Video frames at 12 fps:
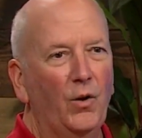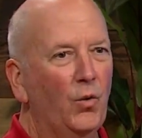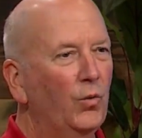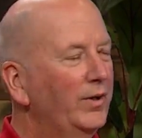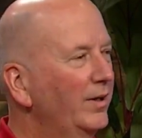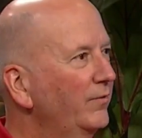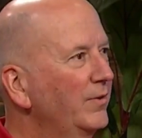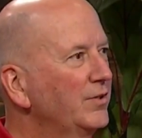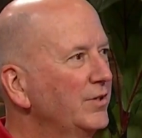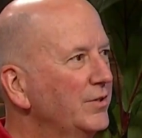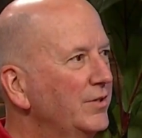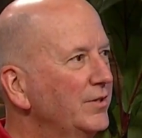old
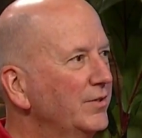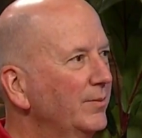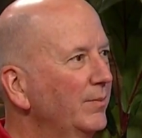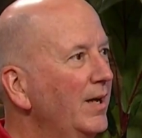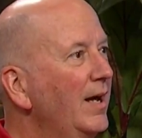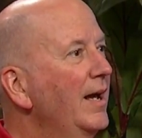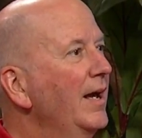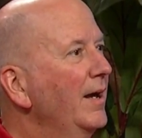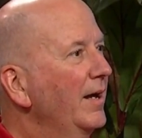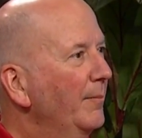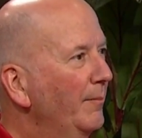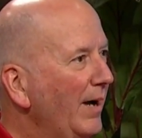inefficient system
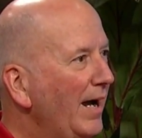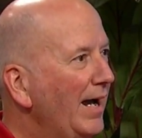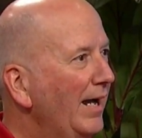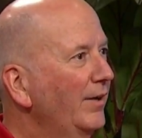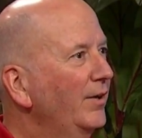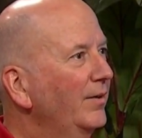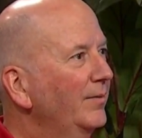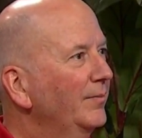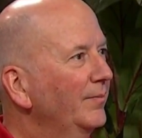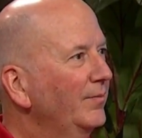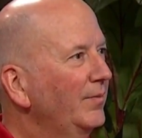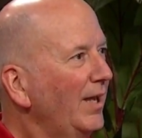buy. Go with a better
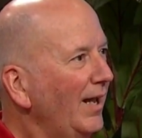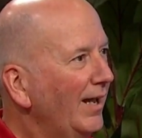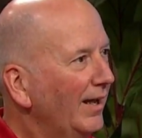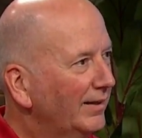one. Yeah, yeah,